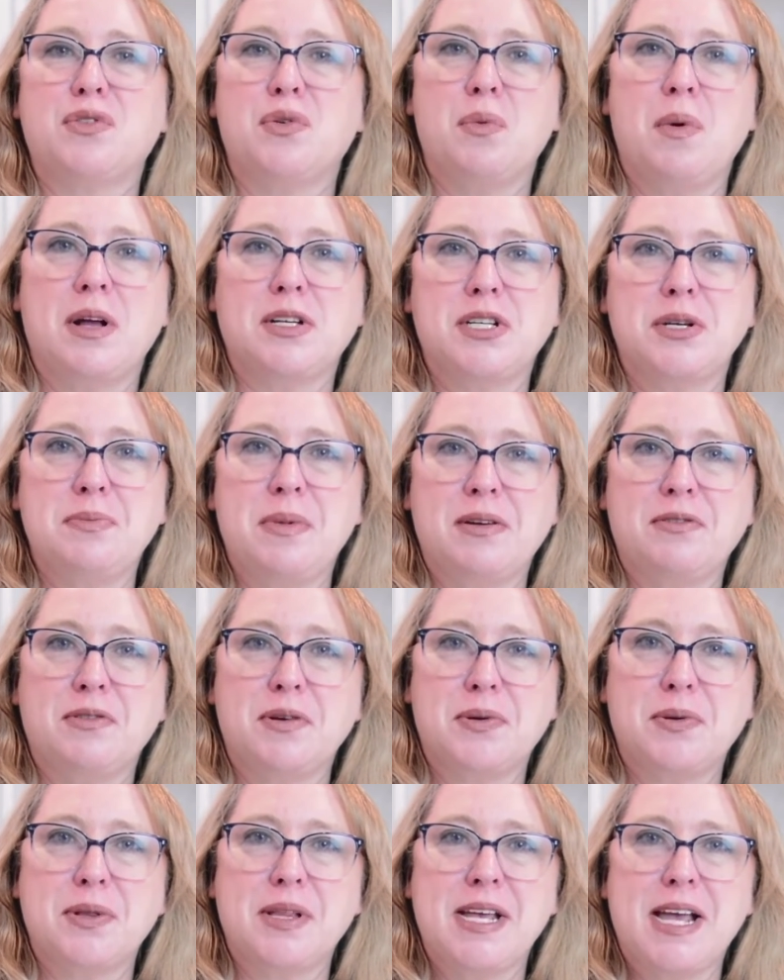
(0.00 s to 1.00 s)
Thanks for watching
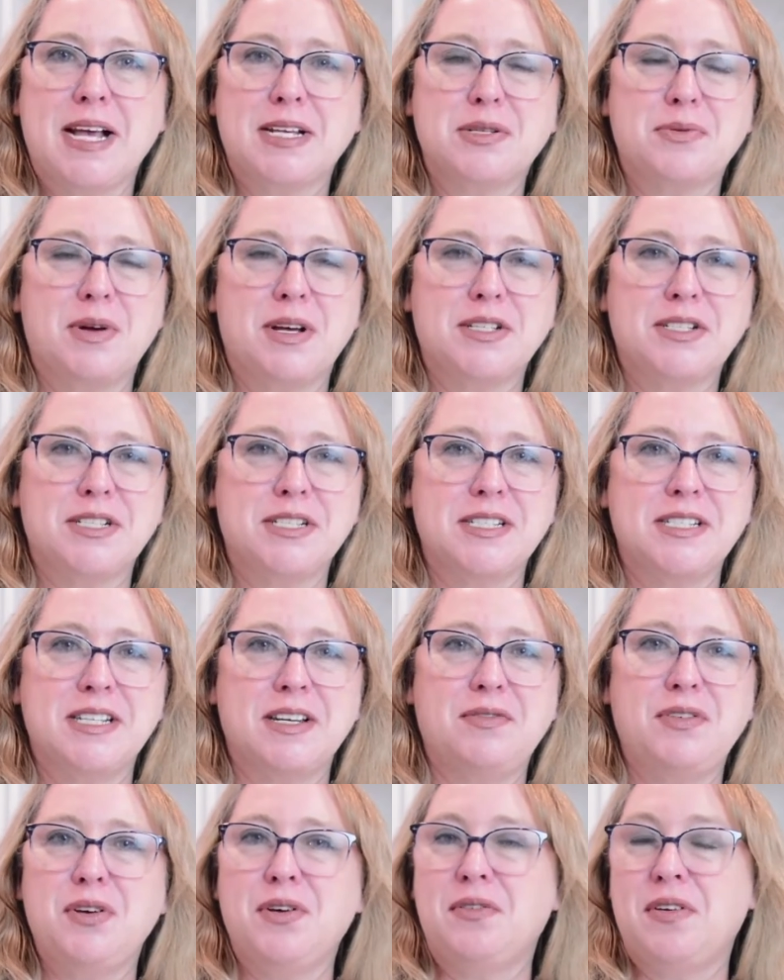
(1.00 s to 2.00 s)
my frequently asked
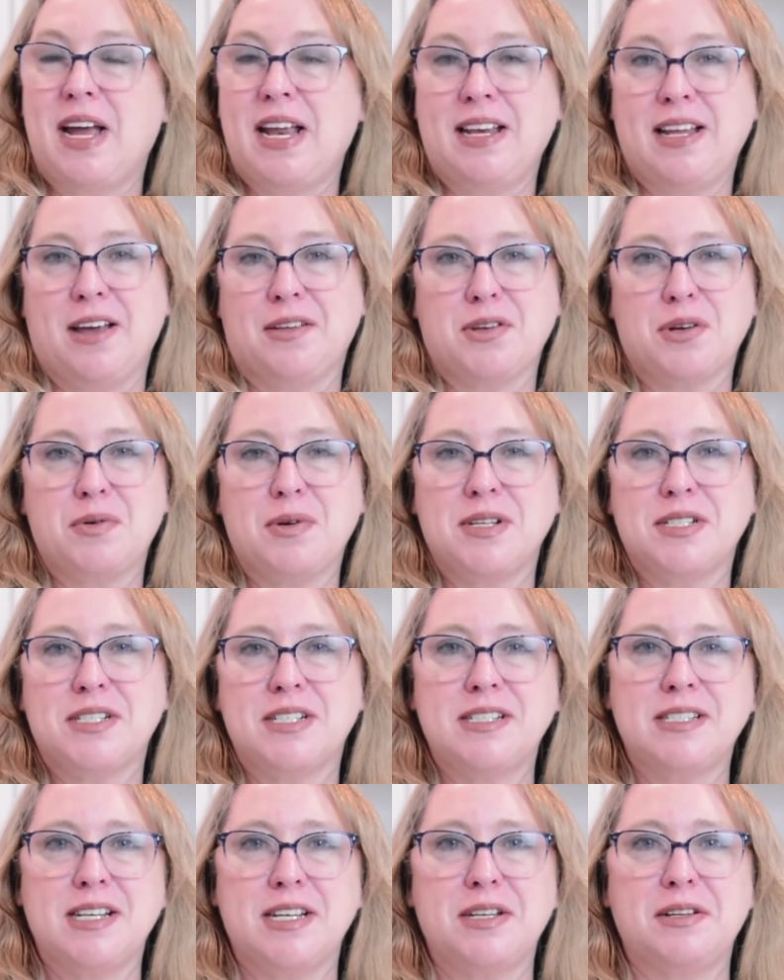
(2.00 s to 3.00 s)
questions. If you have any other
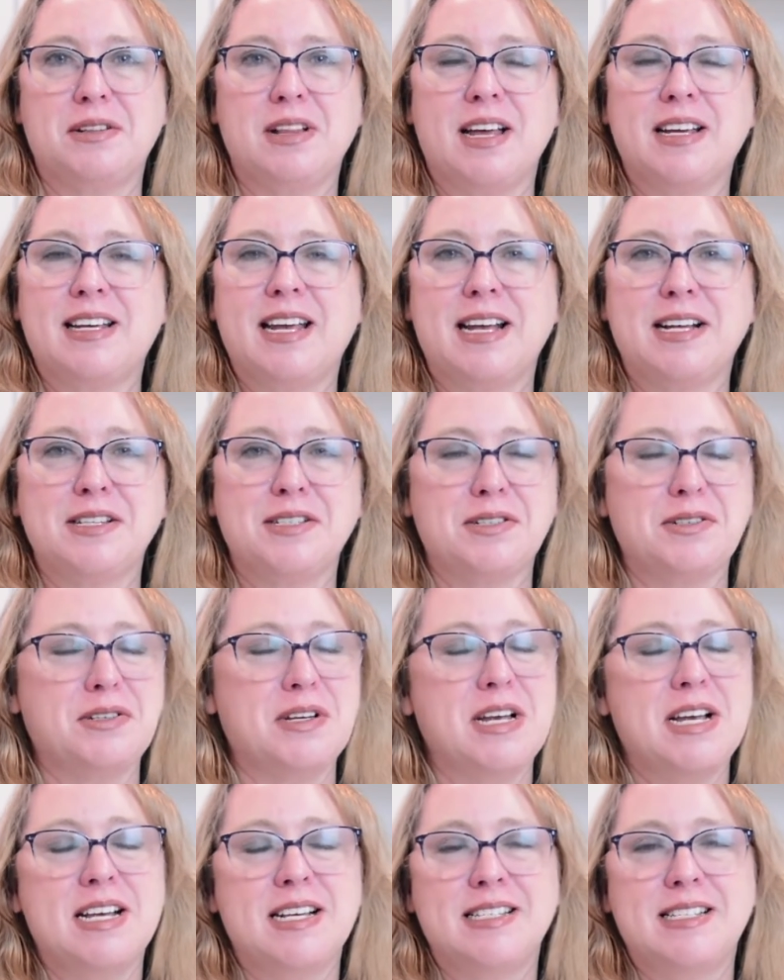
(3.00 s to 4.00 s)
questions that you'd like
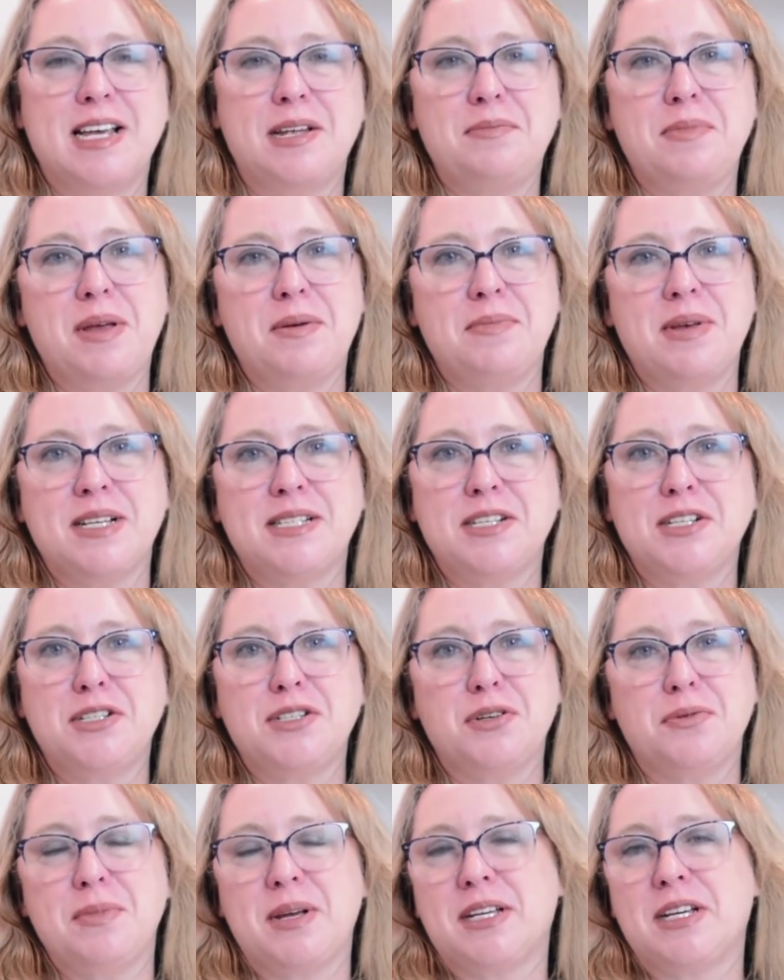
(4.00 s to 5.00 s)
answered, send me a
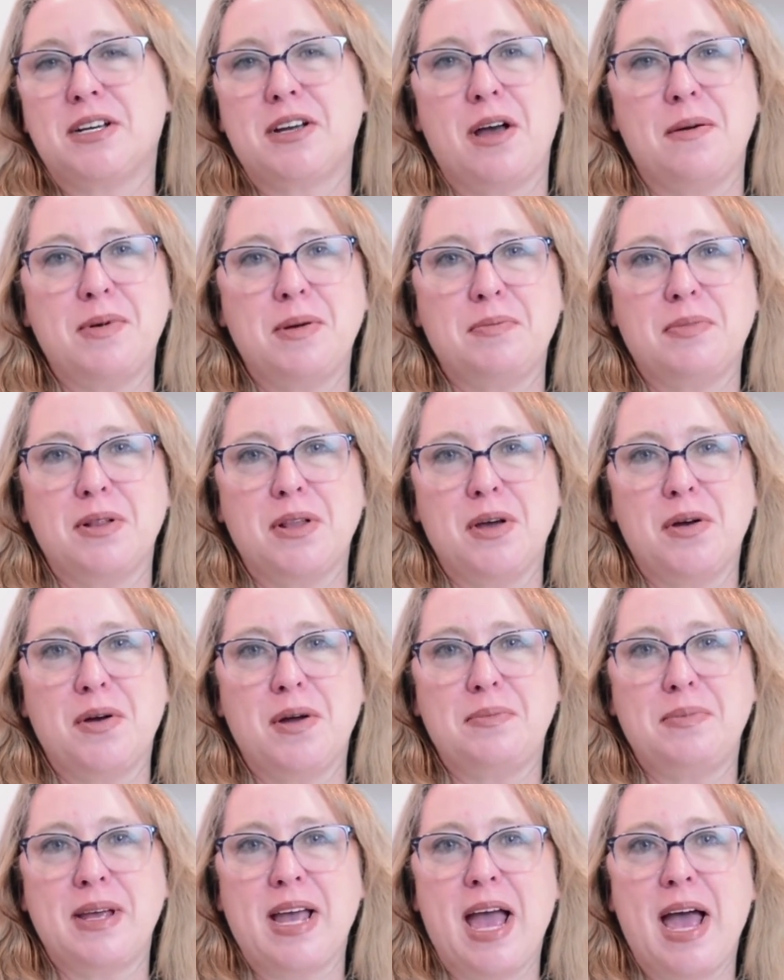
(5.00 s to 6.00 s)
message or make a comment
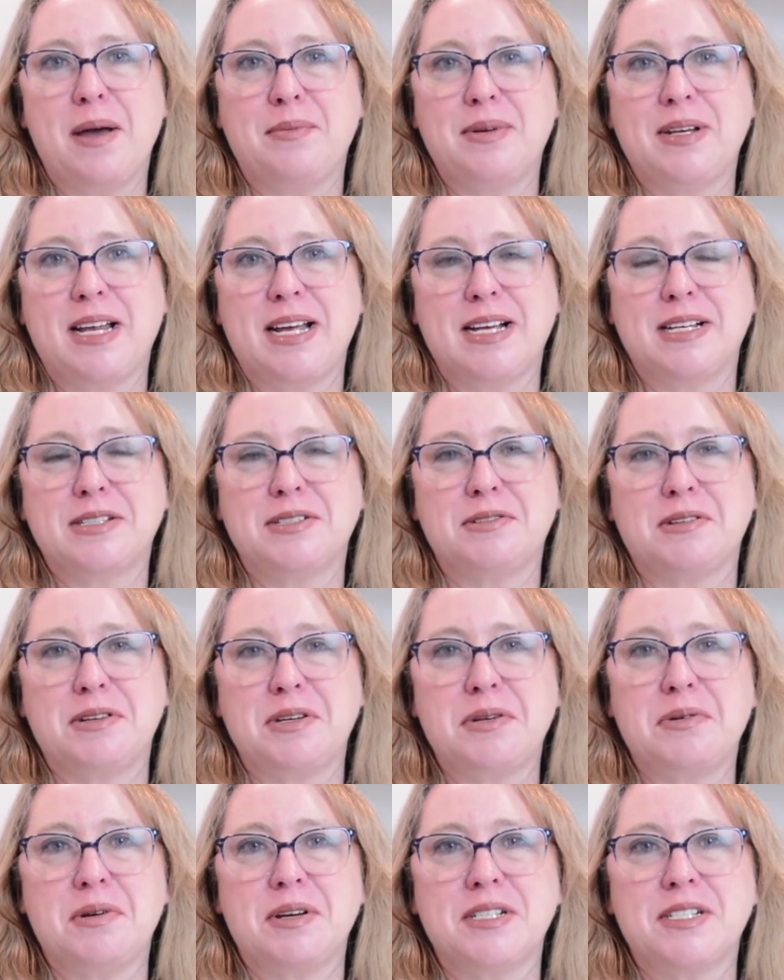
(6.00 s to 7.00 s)
below. I'd be happy to
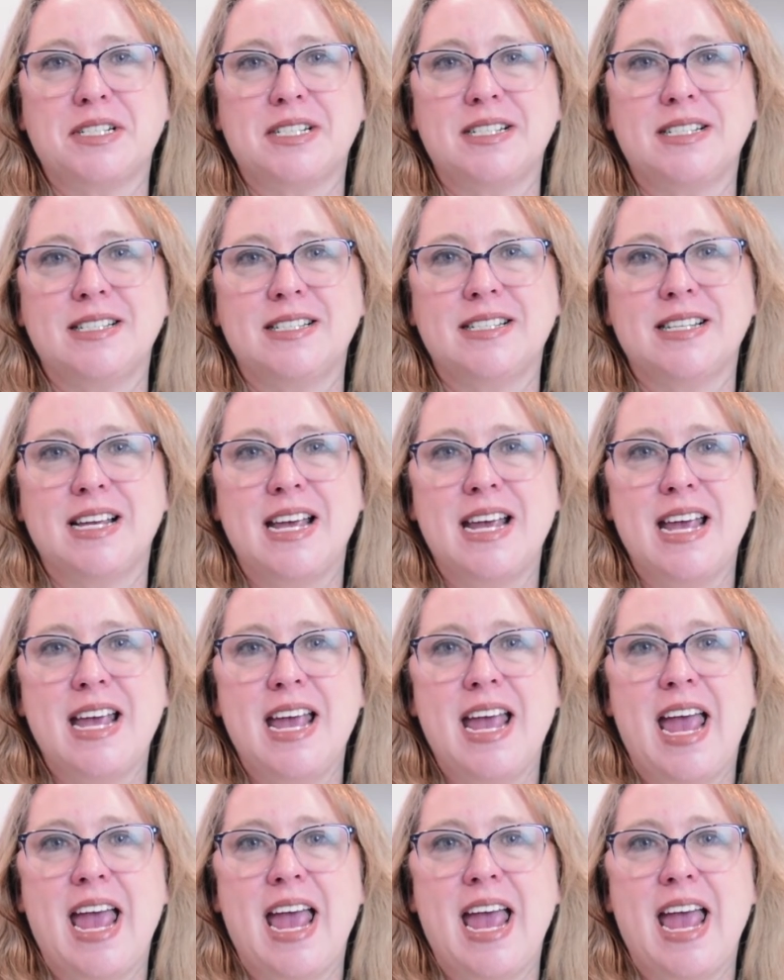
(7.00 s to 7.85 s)
answer any questions.